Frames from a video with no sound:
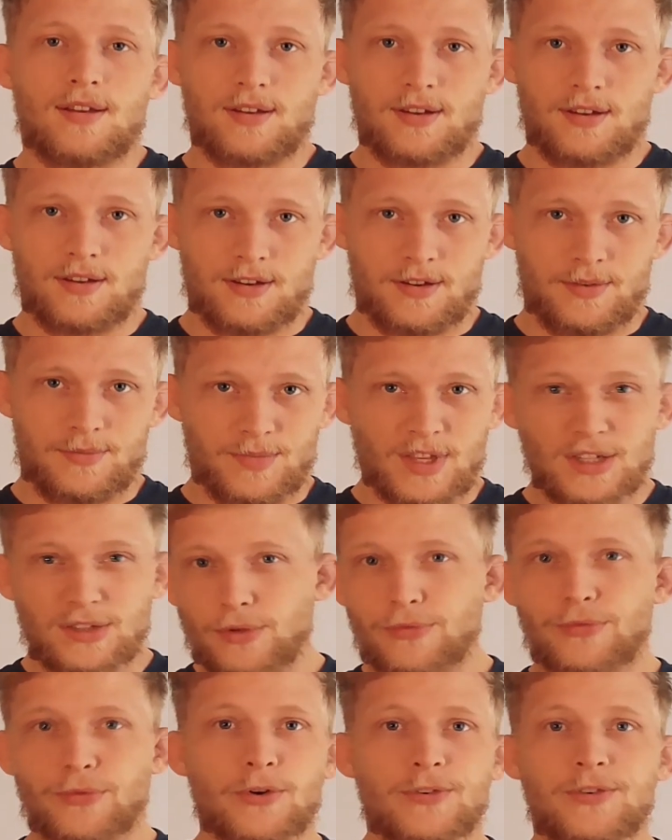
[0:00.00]
This
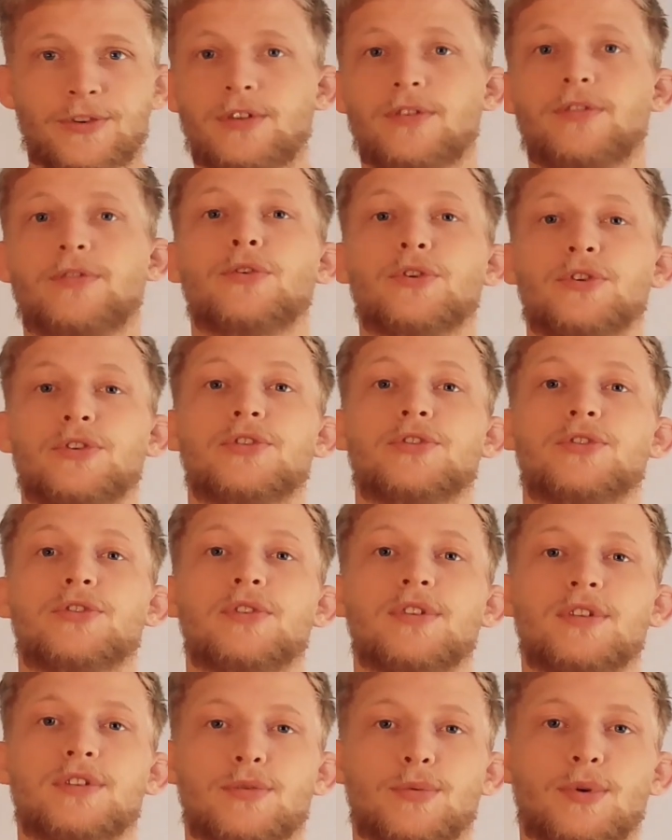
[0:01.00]
will force your
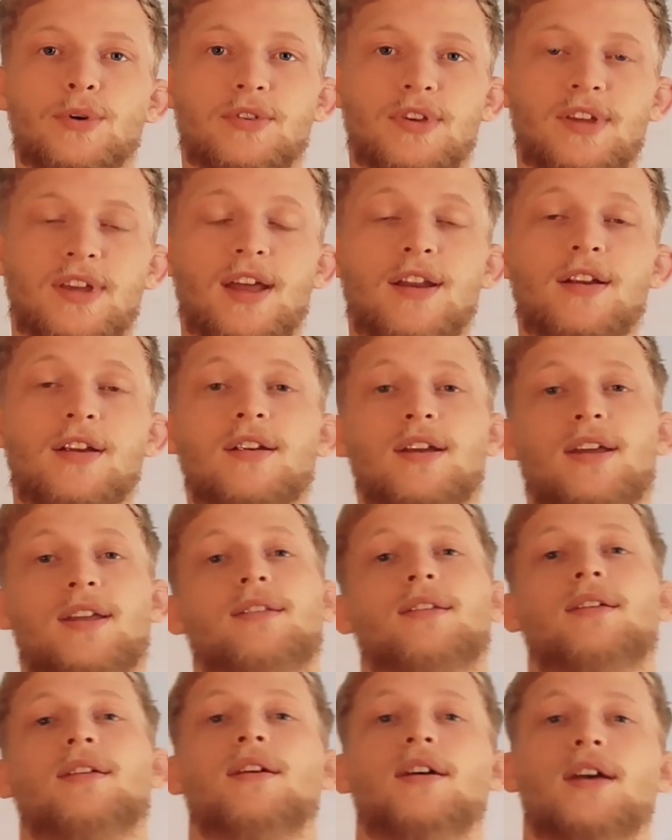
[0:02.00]
students to work together
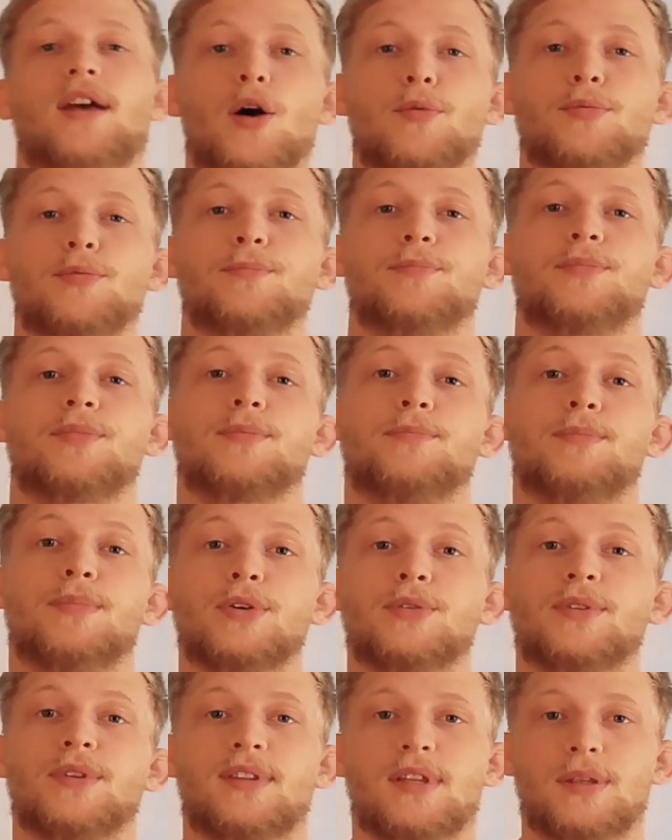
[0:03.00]
and helps
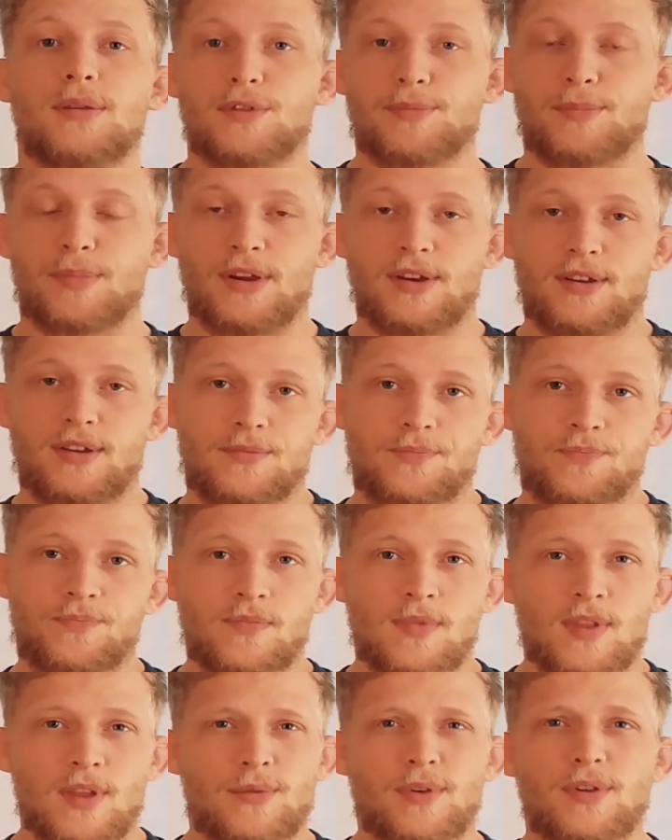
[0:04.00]
build the team spirit.
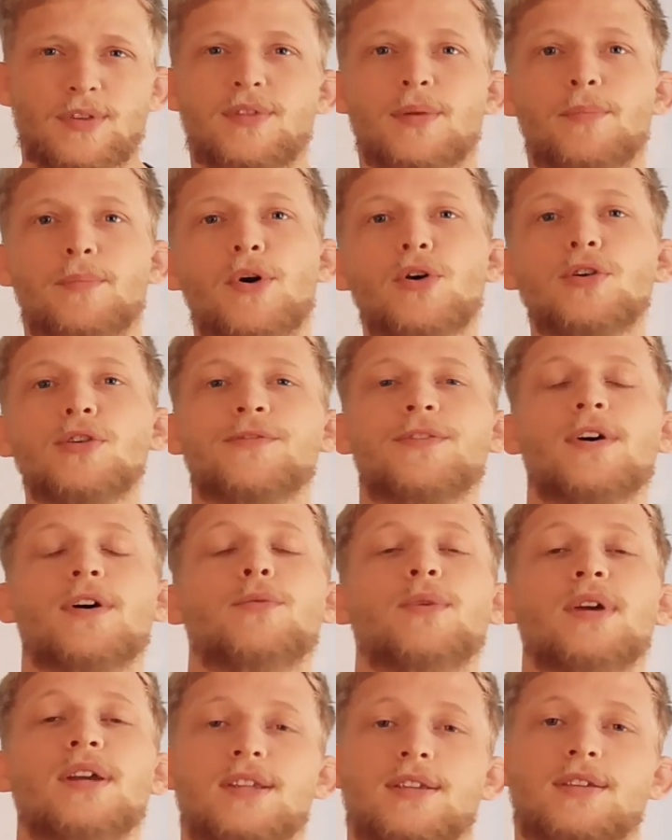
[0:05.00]
One of the most
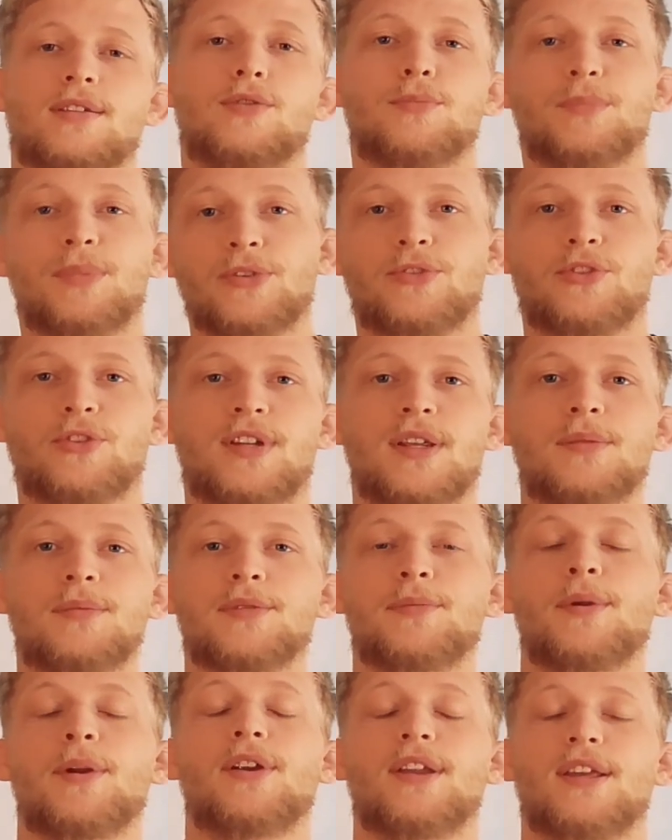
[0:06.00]
fun ways to build your team
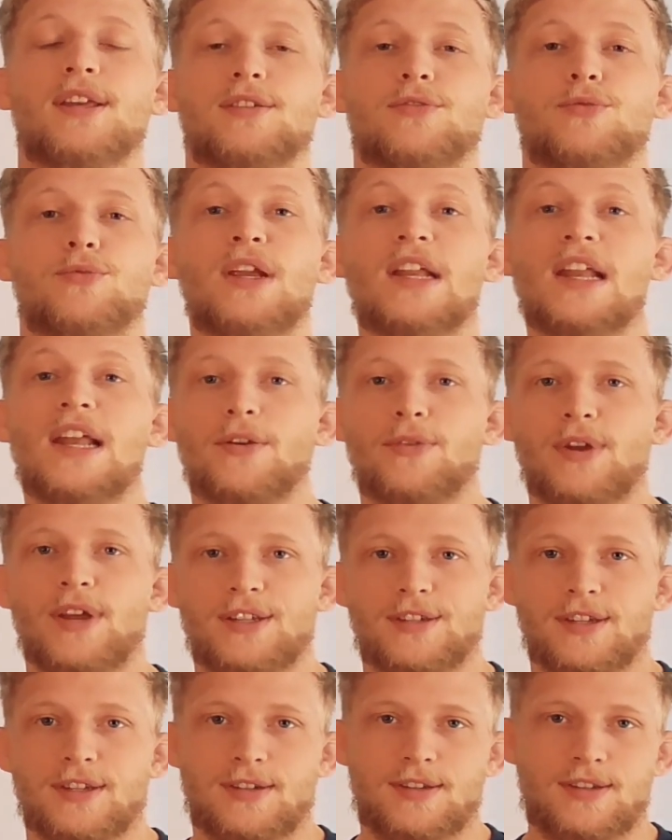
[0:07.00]
spirit is relay
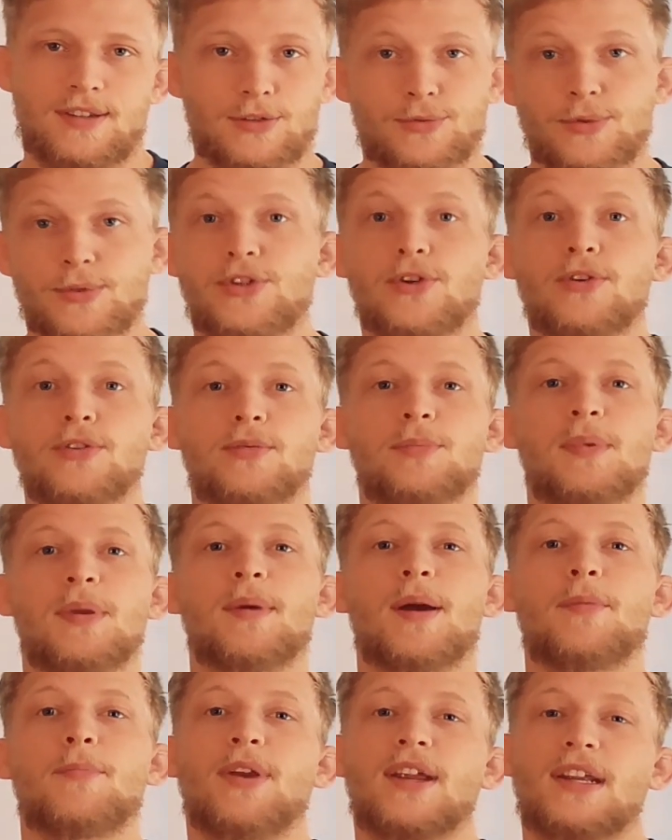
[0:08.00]
races. This was shown to me
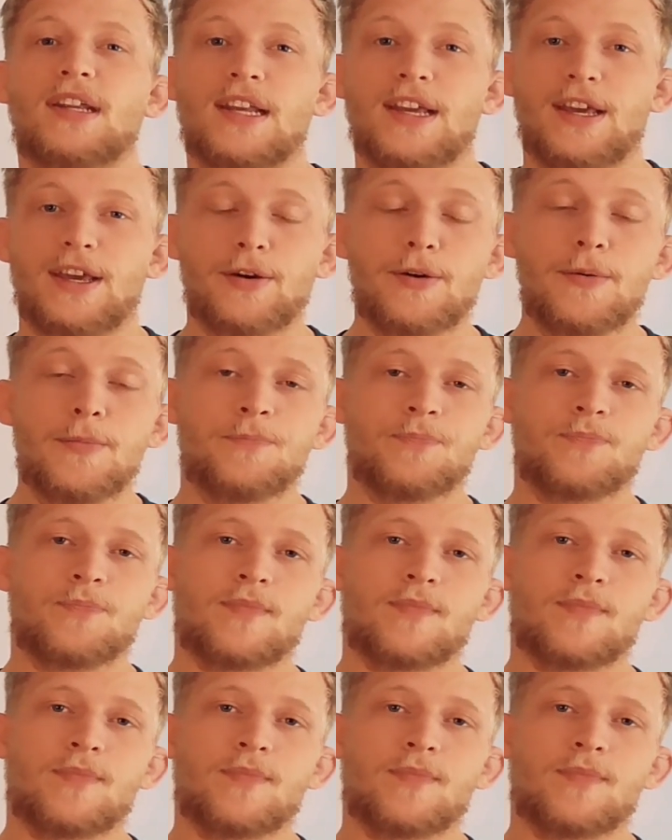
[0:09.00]
by Bradley Hill,